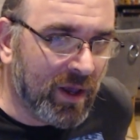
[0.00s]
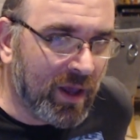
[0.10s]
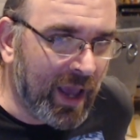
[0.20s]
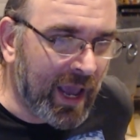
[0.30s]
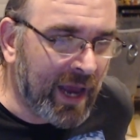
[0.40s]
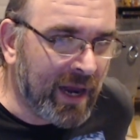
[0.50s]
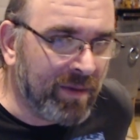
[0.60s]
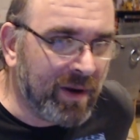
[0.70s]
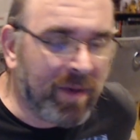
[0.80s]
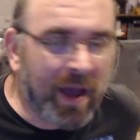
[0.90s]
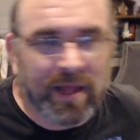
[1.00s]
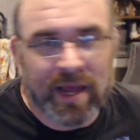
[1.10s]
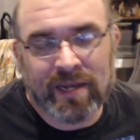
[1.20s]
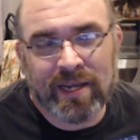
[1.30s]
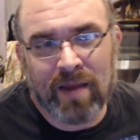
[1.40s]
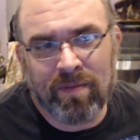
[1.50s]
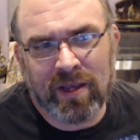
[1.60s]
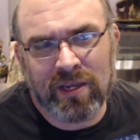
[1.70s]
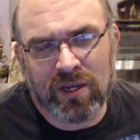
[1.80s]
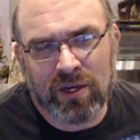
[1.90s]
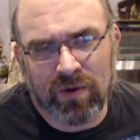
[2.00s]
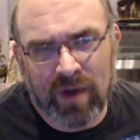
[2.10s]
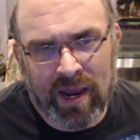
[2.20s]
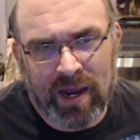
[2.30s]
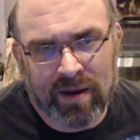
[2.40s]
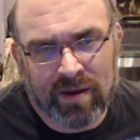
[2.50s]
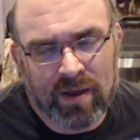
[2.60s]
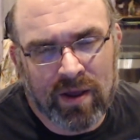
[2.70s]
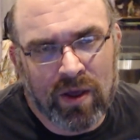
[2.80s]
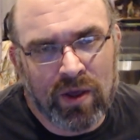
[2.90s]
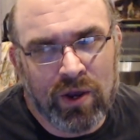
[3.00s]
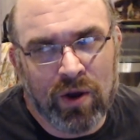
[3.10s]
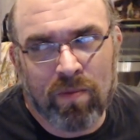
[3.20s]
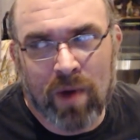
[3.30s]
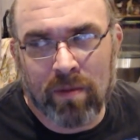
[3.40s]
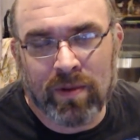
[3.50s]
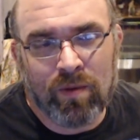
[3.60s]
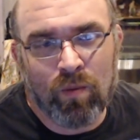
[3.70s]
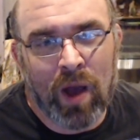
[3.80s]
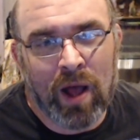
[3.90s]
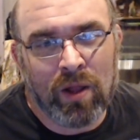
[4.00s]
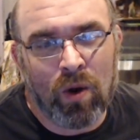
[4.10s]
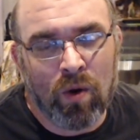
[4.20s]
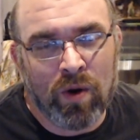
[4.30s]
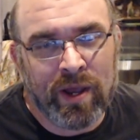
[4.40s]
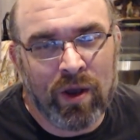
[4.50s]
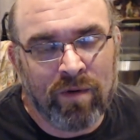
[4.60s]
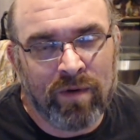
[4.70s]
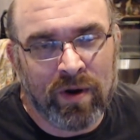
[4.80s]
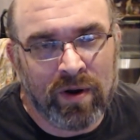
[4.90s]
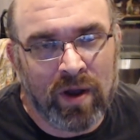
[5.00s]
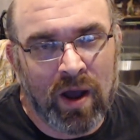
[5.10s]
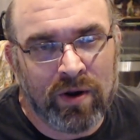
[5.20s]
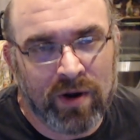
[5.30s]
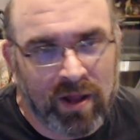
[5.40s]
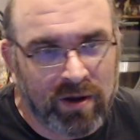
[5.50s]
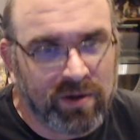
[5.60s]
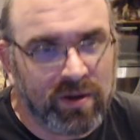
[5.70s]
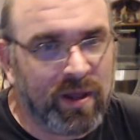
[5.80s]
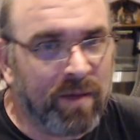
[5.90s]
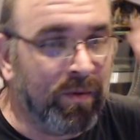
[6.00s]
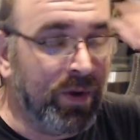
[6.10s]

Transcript: and I'm going to buy like 10 pieces of terrain, you're probably well already over $100 at that point.